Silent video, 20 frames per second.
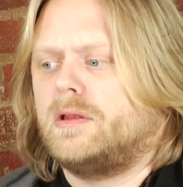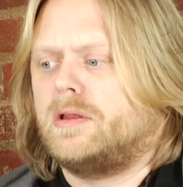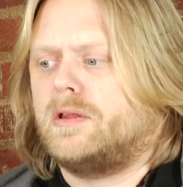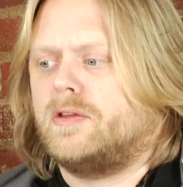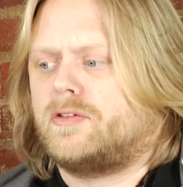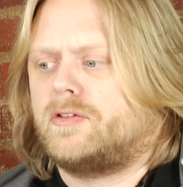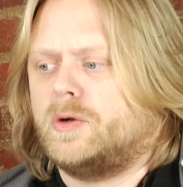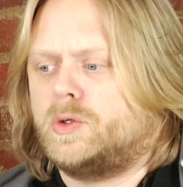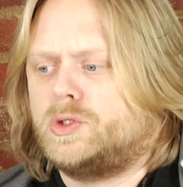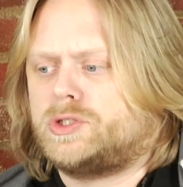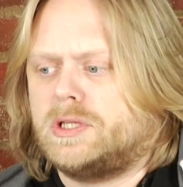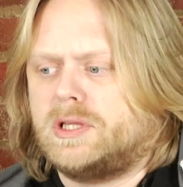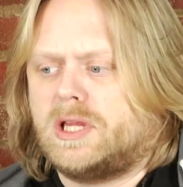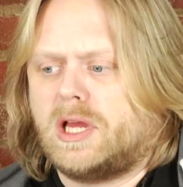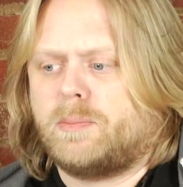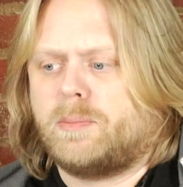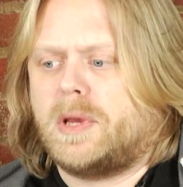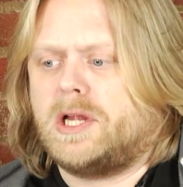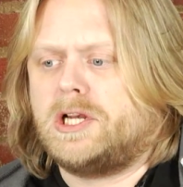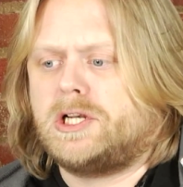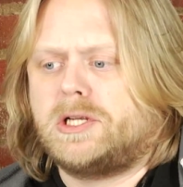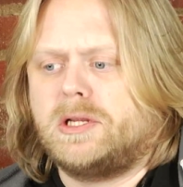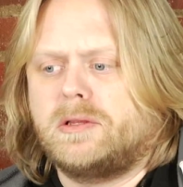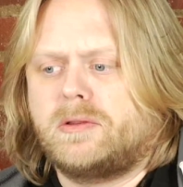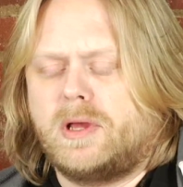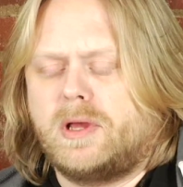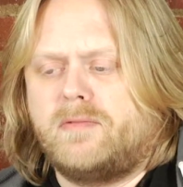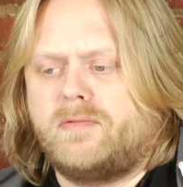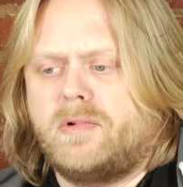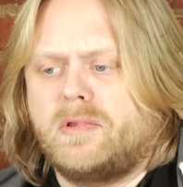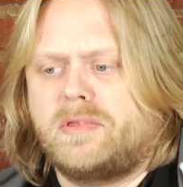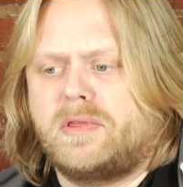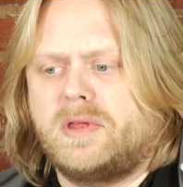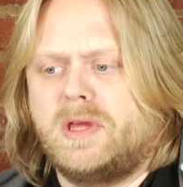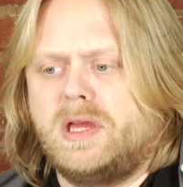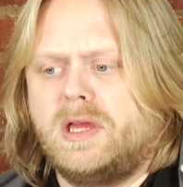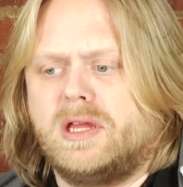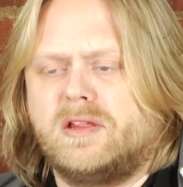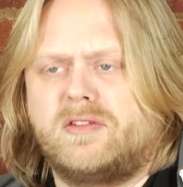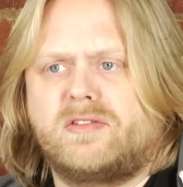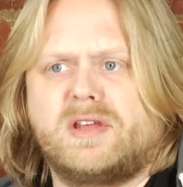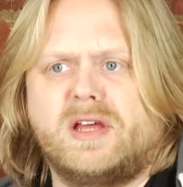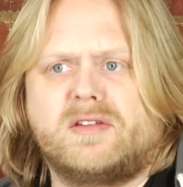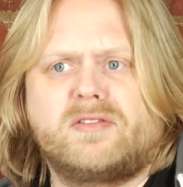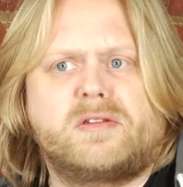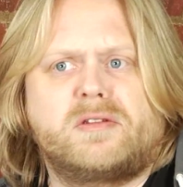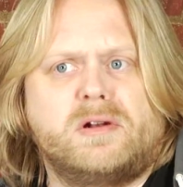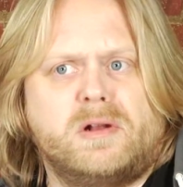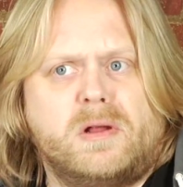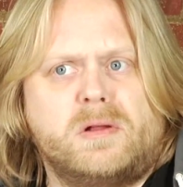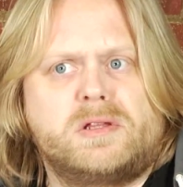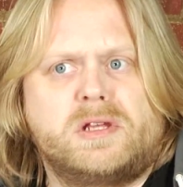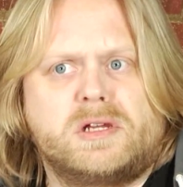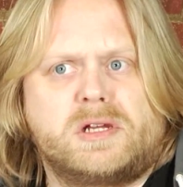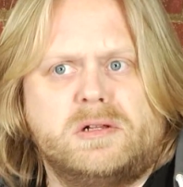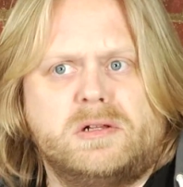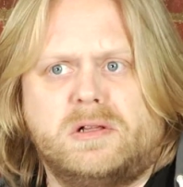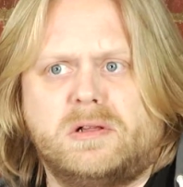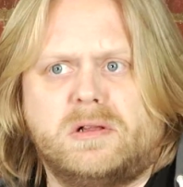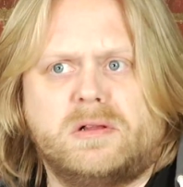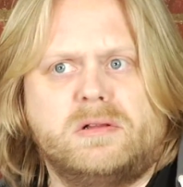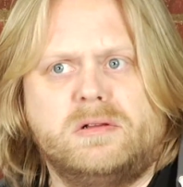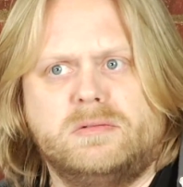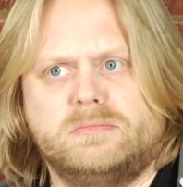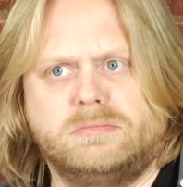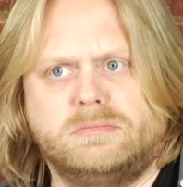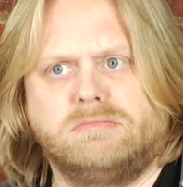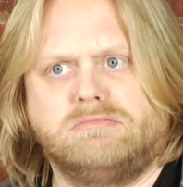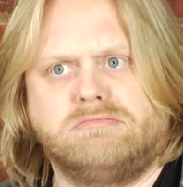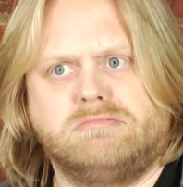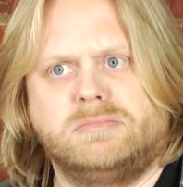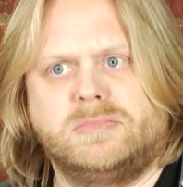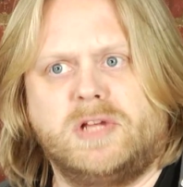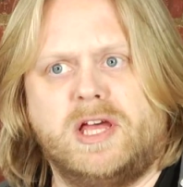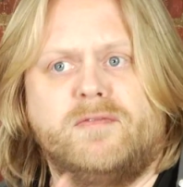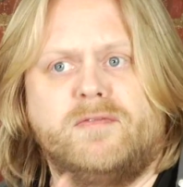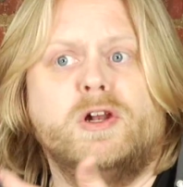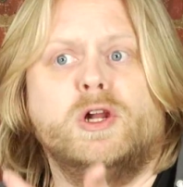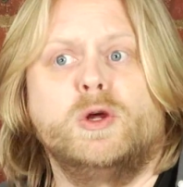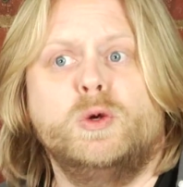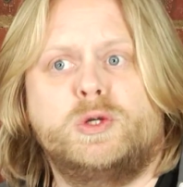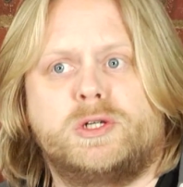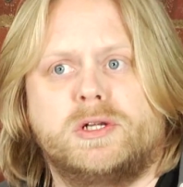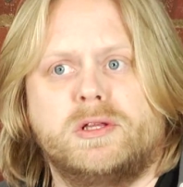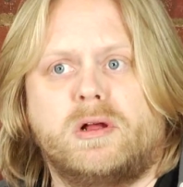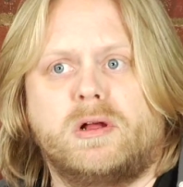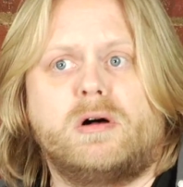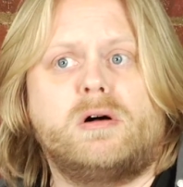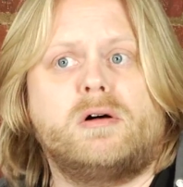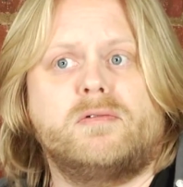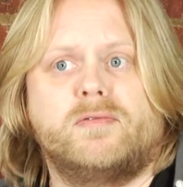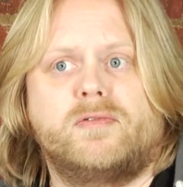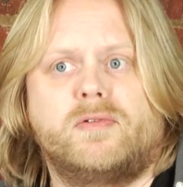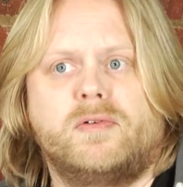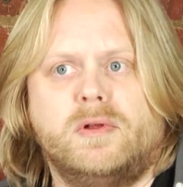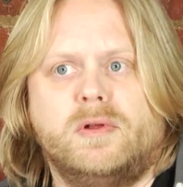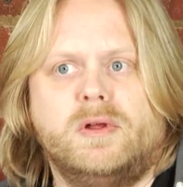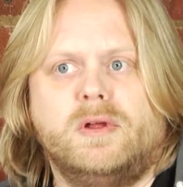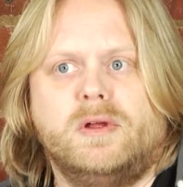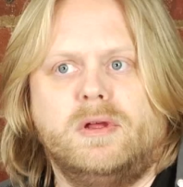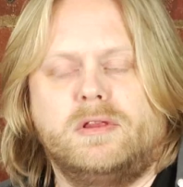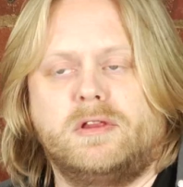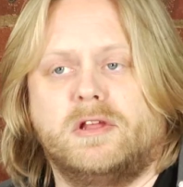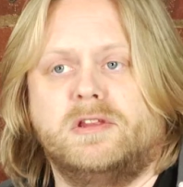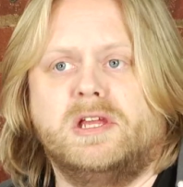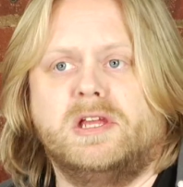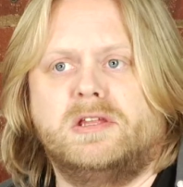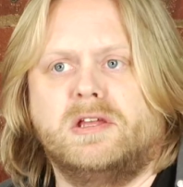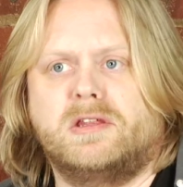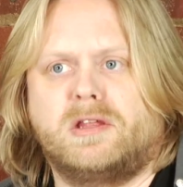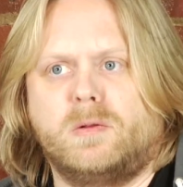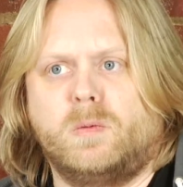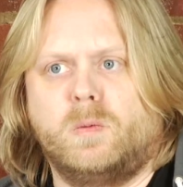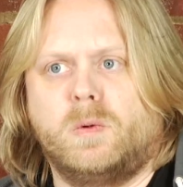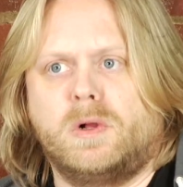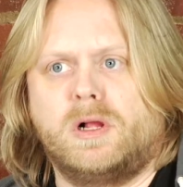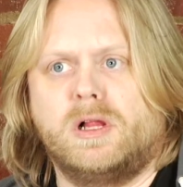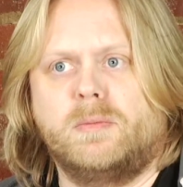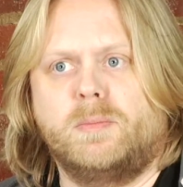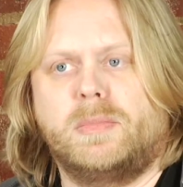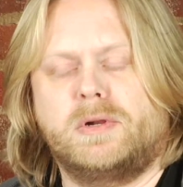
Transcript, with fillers: the social dimension to everything. It's just the logical evolution of the digital world.